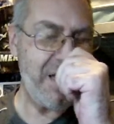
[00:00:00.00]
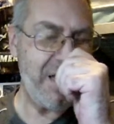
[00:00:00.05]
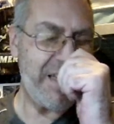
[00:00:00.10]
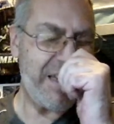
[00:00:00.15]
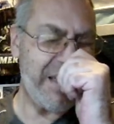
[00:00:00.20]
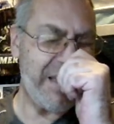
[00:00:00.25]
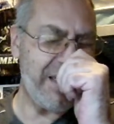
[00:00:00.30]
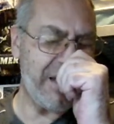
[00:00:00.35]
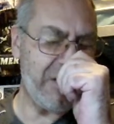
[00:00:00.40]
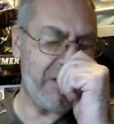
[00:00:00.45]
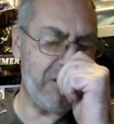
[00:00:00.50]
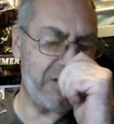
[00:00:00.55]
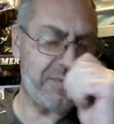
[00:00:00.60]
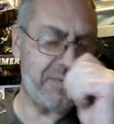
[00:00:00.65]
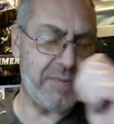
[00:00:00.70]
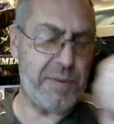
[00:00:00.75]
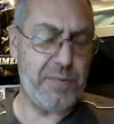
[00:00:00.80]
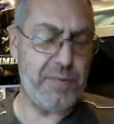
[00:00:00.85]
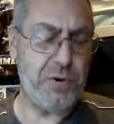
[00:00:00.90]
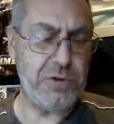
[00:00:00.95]
Kind of lost
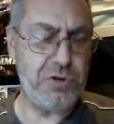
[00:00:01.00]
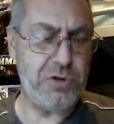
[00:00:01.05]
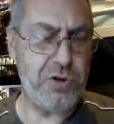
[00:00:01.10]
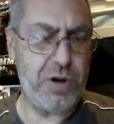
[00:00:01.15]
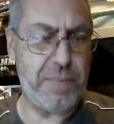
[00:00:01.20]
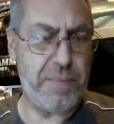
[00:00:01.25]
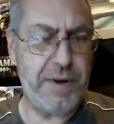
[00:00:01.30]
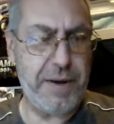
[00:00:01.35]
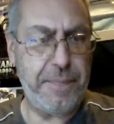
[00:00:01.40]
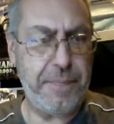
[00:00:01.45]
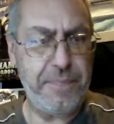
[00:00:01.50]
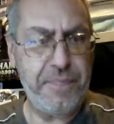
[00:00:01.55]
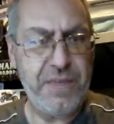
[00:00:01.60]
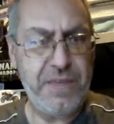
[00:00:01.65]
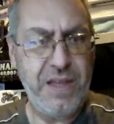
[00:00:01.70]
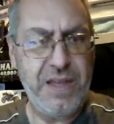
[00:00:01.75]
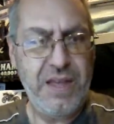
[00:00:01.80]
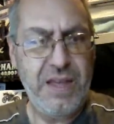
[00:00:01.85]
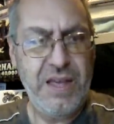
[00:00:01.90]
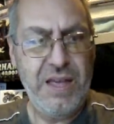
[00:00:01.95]
my mojo a bit.
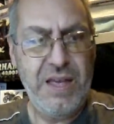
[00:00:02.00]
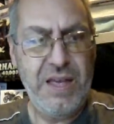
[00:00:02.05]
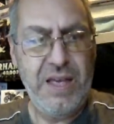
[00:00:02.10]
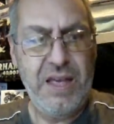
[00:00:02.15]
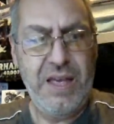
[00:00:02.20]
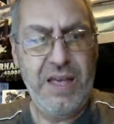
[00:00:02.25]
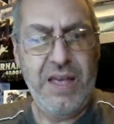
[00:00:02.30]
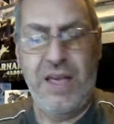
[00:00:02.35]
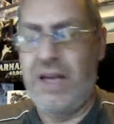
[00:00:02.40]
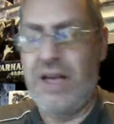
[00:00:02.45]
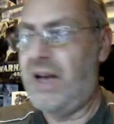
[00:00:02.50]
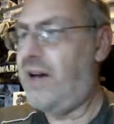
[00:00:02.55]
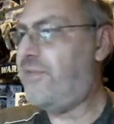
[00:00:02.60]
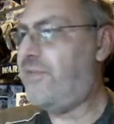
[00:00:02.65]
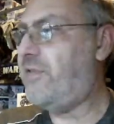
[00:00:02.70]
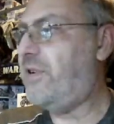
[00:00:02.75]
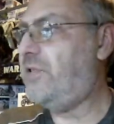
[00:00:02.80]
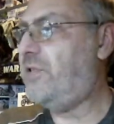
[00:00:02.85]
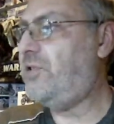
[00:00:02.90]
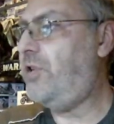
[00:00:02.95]
I've
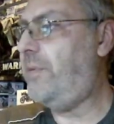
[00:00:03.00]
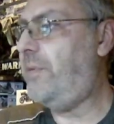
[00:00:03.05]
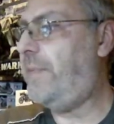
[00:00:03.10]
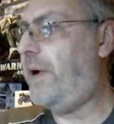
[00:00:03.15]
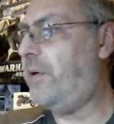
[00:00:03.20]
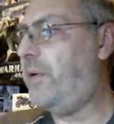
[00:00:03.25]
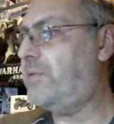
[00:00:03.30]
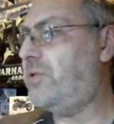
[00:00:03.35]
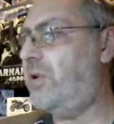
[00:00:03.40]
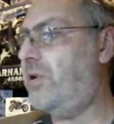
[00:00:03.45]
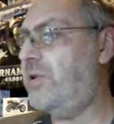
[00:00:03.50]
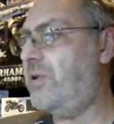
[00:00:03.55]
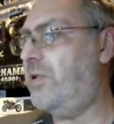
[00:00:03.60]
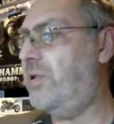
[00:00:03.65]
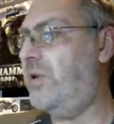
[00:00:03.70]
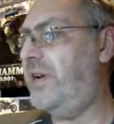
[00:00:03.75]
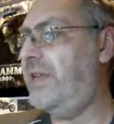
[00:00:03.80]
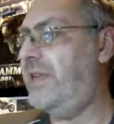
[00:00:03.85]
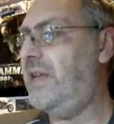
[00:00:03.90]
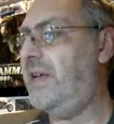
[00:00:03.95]
got two builds
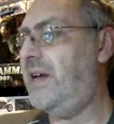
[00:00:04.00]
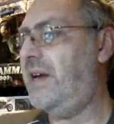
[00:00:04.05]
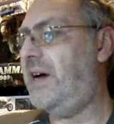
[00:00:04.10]
ongoing.